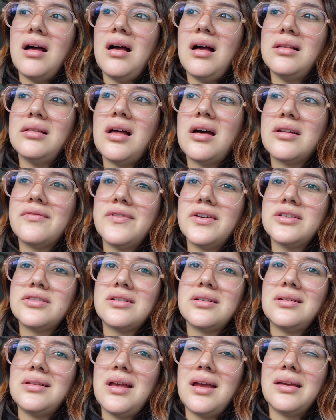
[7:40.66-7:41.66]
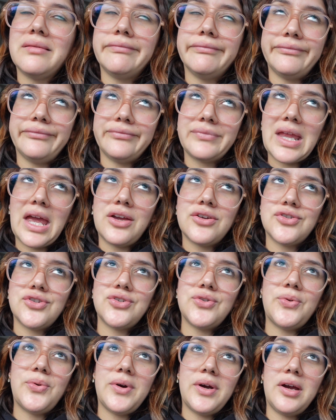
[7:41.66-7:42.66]
a lot of us are like,
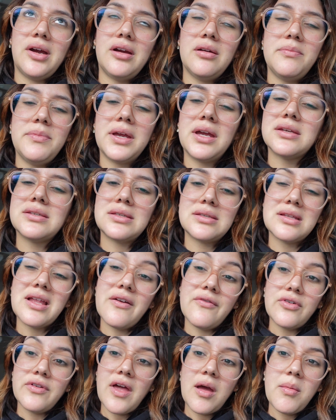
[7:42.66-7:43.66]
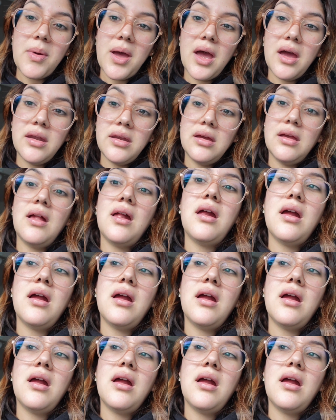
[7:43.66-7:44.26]
sure, because it's never that bad.